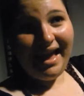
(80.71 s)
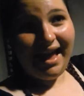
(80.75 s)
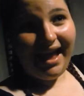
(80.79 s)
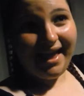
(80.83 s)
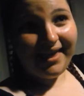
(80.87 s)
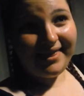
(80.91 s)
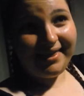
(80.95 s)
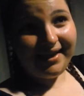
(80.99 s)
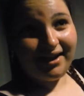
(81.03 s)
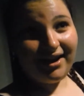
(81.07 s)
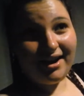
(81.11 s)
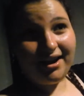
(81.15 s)

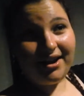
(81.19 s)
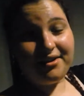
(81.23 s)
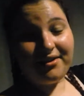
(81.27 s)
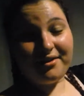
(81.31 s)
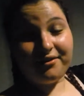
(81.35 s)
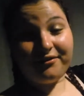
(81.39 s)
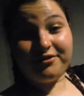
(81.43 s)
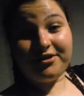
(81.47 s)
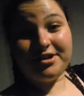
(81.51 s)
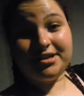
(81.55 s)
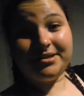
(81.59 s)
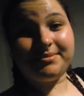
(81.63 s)
and that kind of
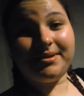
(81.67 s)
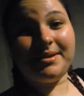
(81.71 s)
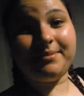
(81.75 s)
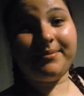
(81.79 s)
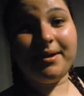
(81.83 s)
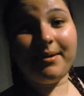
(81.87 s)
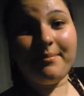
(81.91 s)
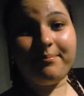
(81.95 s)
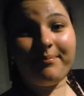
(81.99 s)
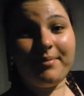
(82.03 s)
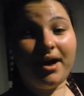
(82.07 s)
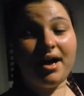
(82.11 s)
confused me a
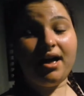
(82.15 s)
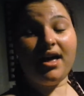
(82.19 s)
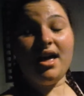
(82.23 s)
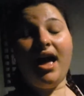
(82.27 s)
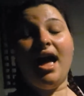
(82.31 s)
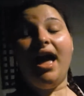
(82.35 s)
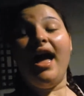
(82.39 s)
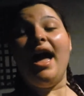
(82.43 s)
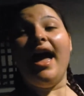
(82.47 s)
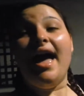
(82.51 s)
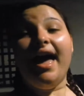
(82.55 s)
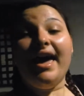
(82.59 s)
bit, but
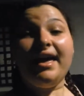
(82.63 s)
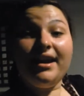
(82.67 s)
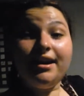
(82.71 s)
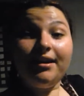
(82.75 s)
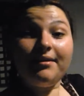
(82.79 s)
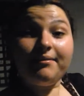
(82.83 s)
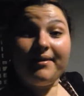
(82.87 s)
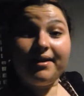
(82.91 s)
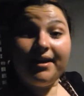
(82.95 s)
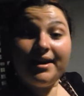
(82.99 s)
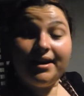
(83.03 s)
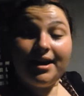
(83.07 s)
ended
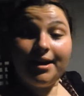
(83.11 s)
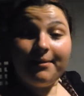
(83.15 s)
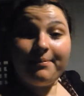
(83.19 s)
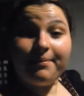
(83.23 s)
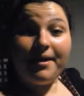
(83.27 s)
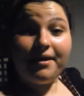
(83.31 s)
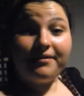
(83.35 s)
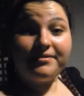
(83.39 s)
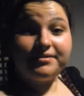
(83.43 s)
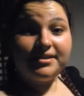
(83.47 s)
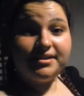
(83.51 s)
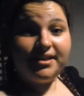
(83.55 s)
up getting up
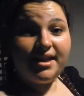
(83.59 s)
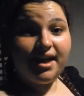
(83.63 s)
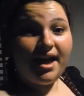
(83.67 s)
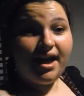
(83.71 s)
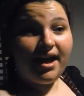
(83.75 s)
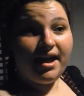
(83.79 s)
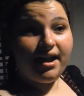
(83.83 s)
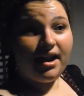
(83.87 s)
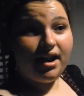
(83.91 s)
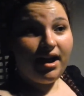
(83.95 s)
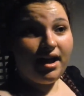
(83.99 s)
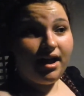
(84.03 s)
after
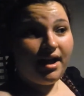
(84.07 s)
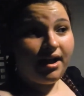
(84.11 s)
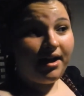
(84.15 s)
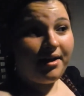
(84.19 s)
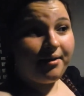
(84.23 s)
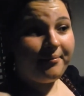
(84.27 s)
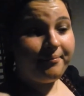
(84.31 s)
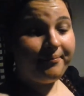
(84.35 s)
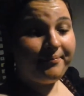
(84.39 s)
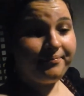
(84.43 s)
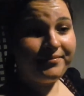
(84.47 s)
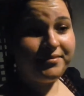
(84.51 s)

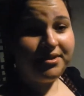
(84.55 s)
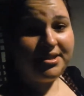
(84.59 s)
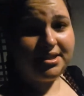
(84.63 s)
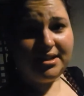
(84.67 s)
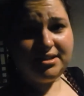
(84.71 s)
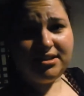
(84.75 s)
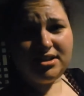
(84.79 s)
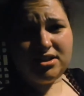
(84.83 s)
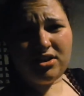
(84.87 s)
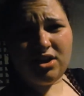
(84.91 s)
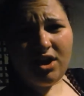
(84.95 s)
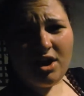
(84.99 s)
that,
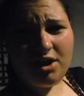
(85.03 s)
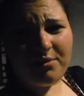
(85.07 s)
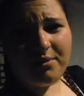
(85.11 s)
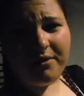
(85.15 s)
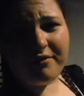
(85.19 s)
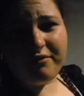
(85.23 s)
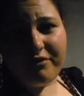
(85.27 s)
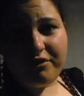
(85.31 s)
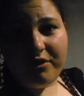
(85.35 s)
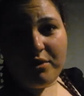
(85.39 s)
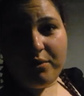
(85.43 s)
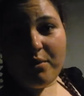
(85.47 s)
6 o'clock,
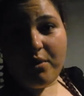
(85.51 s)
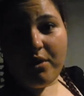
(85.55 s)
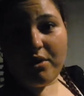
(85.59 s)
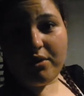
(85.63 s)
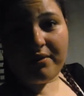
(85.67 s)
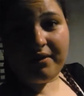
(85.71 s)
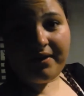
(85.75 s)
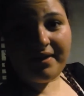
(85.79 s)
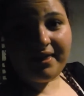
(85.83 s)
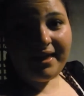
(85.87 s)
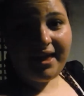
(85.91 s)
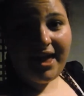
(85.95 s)
went for a walk
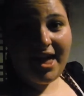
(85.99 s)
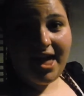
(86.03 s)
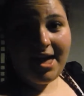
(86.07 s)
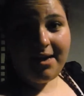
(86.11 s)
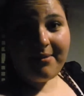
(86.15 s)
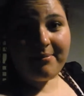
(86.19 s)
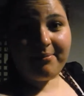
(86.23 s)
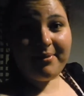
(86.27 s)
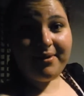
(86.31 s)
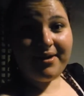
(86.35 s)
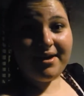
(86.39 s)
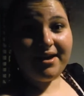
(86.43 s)
around the
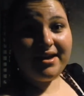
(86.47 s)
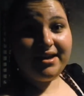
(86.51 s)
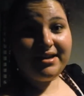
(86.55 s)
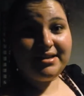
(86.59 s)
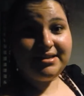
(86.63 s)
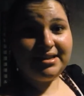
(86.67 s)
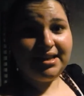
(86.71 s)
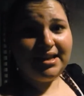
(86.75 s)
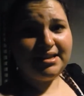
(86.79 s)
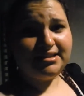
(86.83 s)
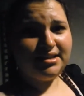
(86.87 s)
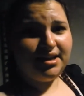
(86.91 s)

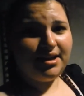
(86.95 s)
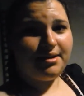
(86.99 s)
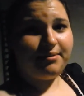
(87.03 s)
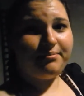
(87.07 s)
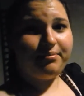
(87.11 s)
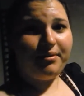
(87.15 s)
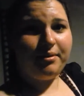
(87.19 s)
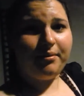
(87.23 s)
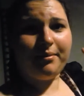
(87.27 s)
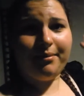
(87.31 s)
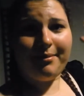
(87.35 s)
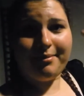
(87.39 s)
campus as I
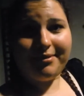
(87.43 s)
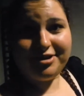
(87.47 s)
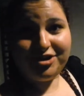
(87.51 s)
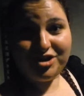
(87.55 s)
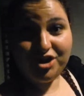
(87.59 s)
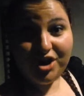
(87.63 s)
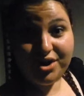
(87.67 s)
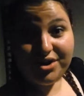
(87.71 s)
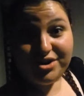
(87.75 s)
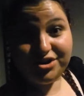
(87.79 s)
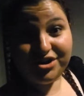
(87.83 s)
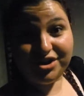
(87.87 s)
probably
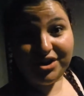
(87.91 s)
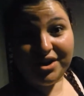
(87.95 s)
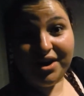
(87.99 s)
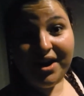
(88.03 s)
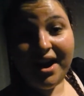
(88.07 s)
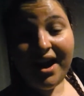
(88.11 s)
showed you.